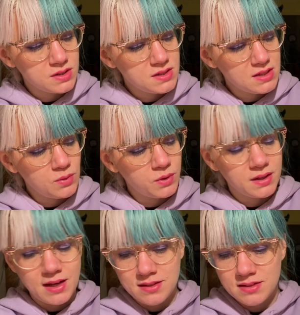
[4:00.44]
C1
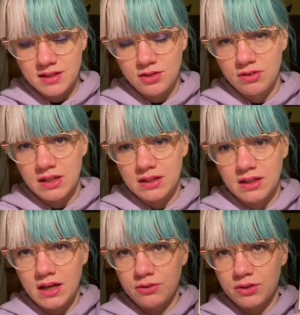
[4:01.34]
and C3 in
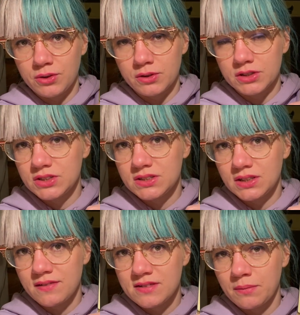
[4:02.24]
the outer corner just to
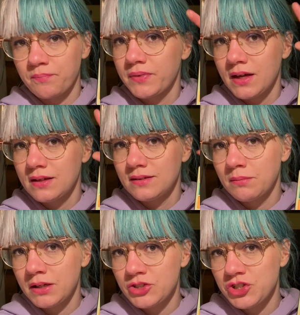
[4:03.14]
give some
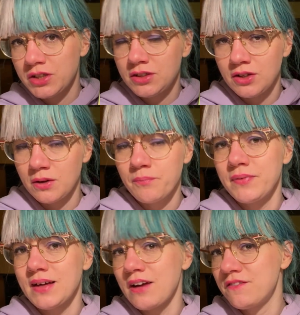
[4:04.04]
dimension. You know,
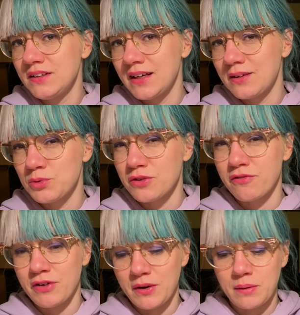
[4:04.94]
I feel like it was a
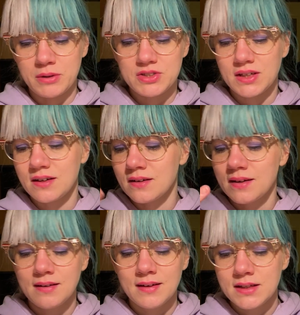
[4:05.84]
very much like a
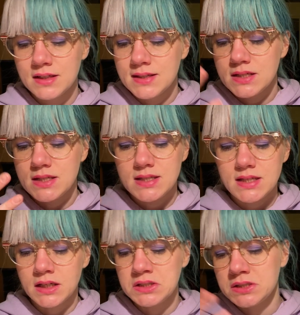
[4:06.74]

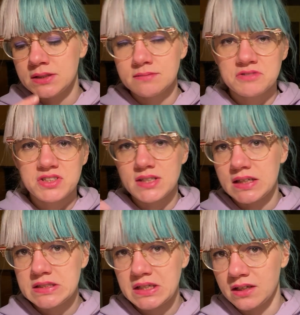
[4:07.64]

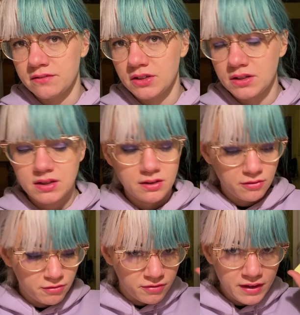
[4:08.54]
sunset kind of look.
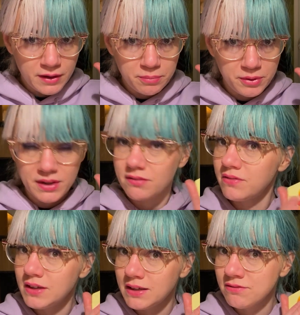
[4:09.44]
Very pretty.
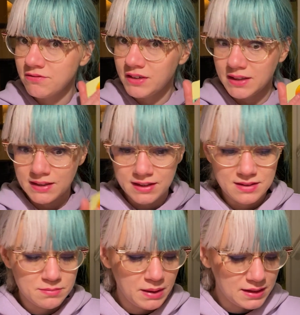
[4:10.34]
Really, really like this
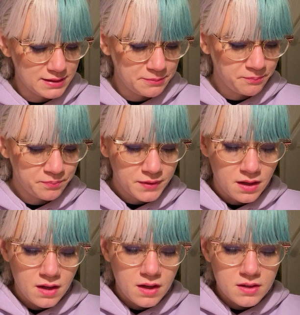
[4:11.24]
palette.
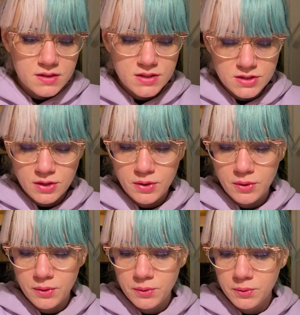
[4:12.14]

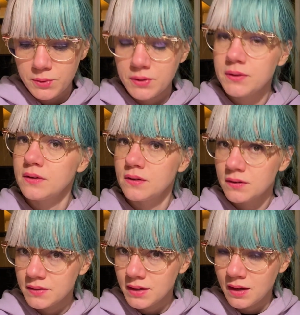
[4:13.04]
So,
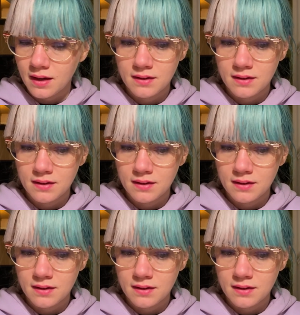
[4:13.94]
yeah.